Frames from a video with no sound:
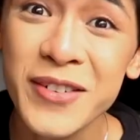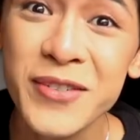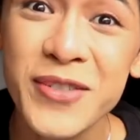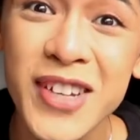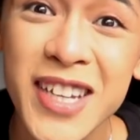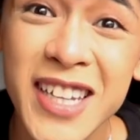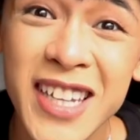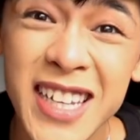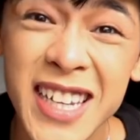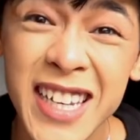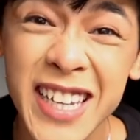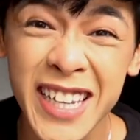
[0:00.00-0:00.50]

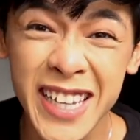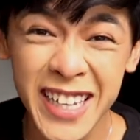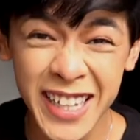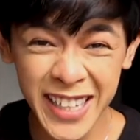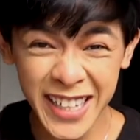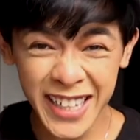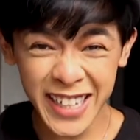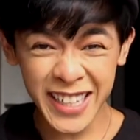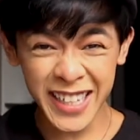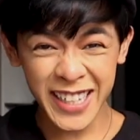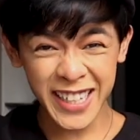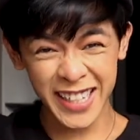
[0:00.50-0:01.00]

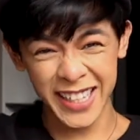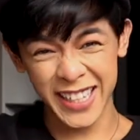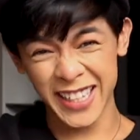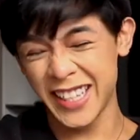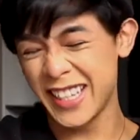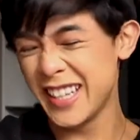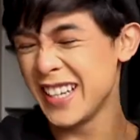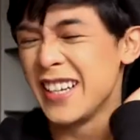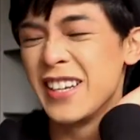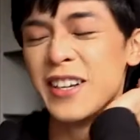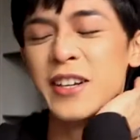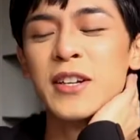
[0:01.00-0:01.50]

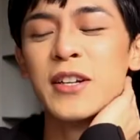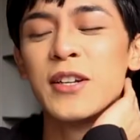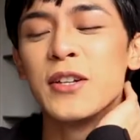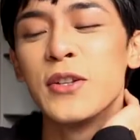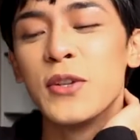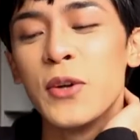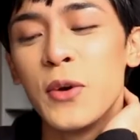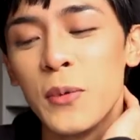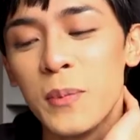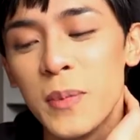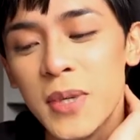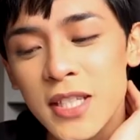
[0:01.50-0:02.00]
Feeling!
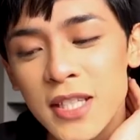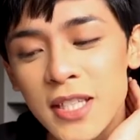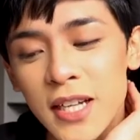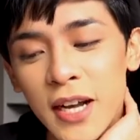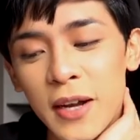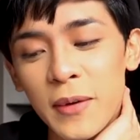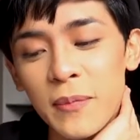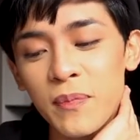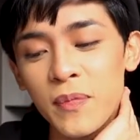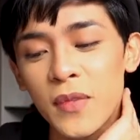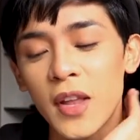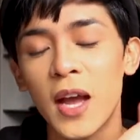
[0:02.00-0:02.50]
No,
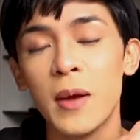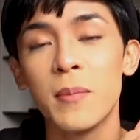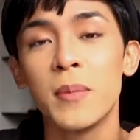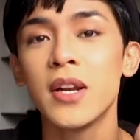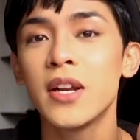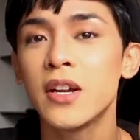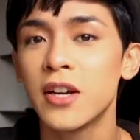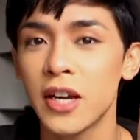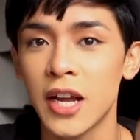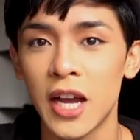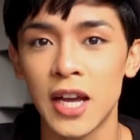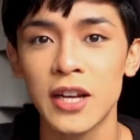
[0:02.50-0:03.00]
basta, I'm
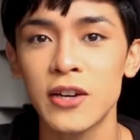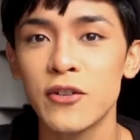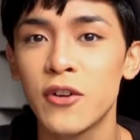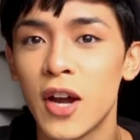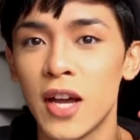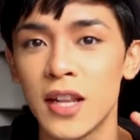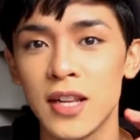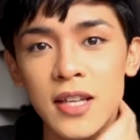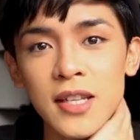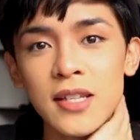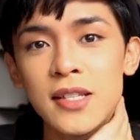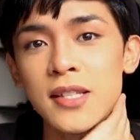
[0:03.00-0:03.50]
an Ariana
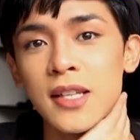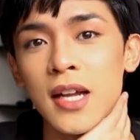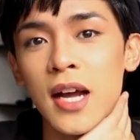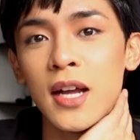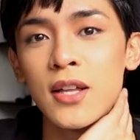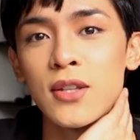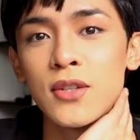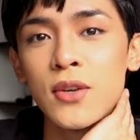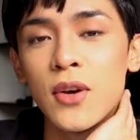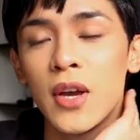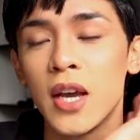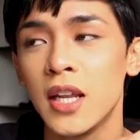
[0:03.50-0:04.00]
Grande
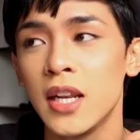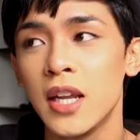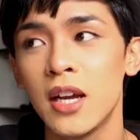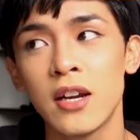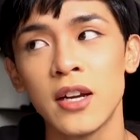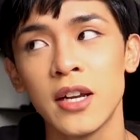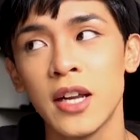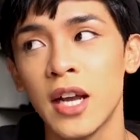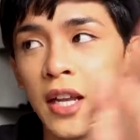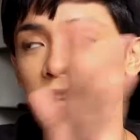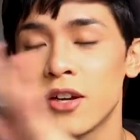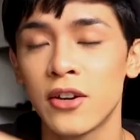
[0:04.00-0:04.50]
stan, so any
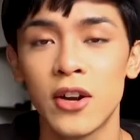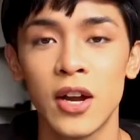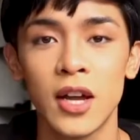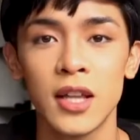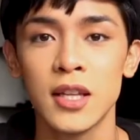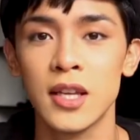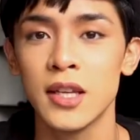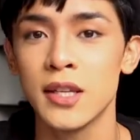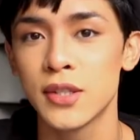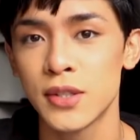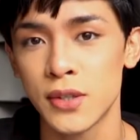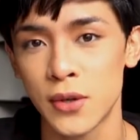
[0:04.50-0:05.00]
Ariana
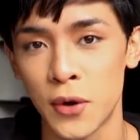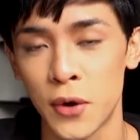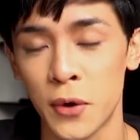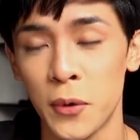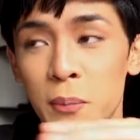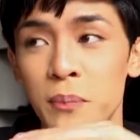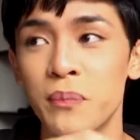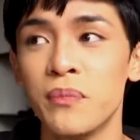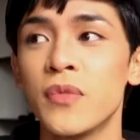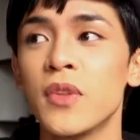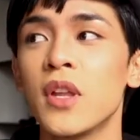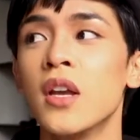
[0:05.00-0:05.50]
Grande song.
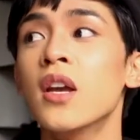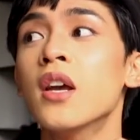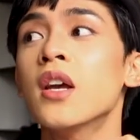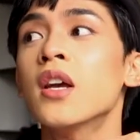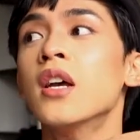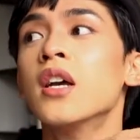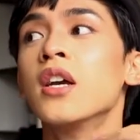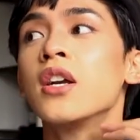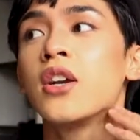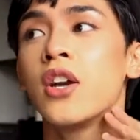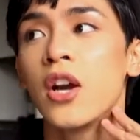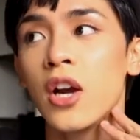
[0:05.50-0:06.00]

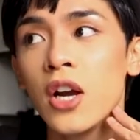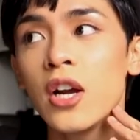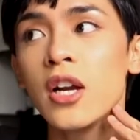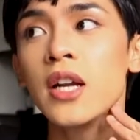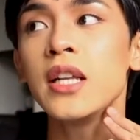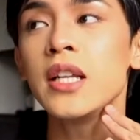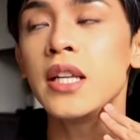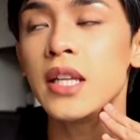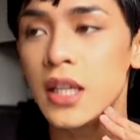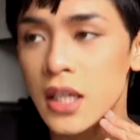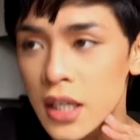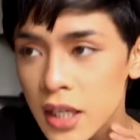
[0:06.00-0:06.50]

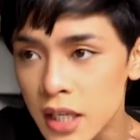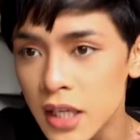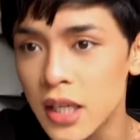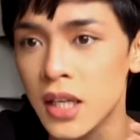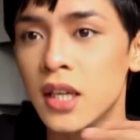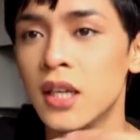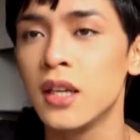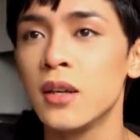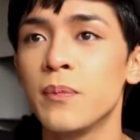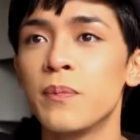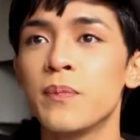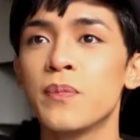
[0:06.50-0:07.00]

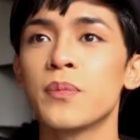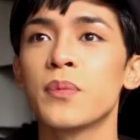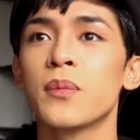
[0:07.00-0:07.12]
Currently,